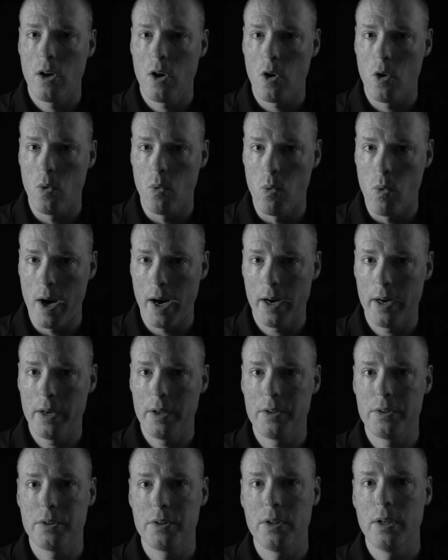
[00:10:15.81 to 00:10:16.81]

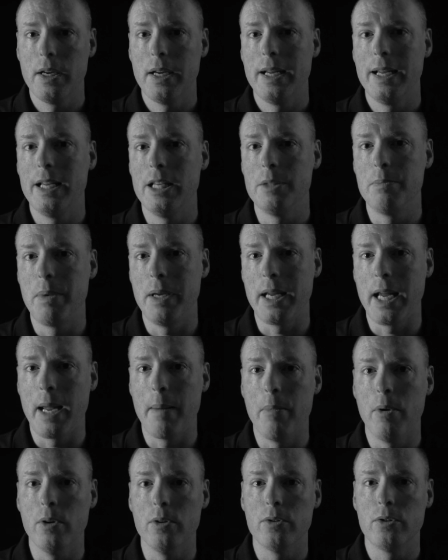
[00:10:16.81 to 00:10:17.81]
Awareness is being
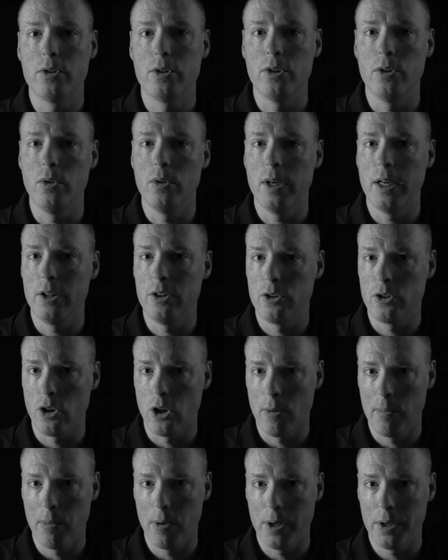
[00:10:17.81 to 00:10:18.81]
able to
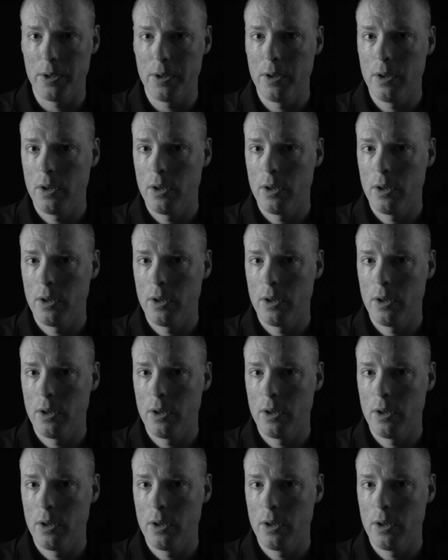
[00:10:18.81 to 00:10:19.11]
interpret